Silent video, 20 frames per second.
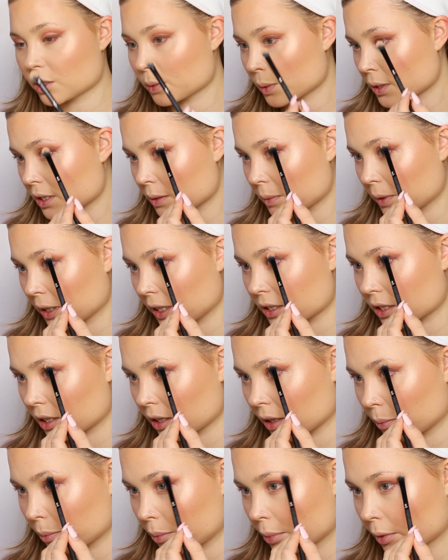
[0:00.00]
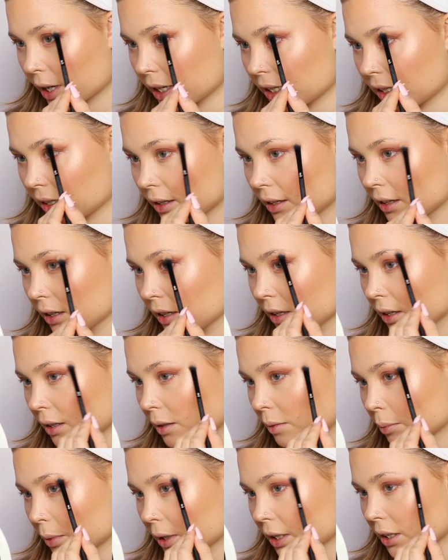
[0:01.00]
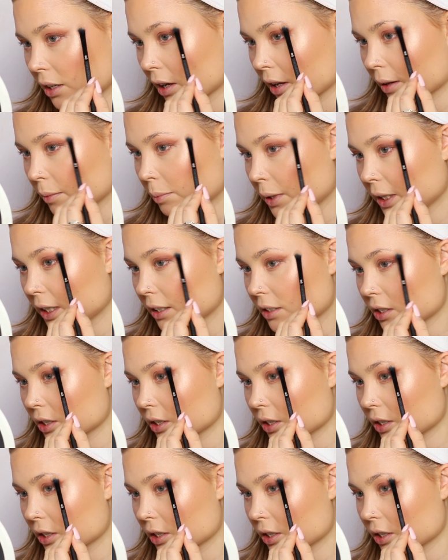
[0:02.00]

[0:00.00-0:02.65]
Just want something that's going to brighten but not be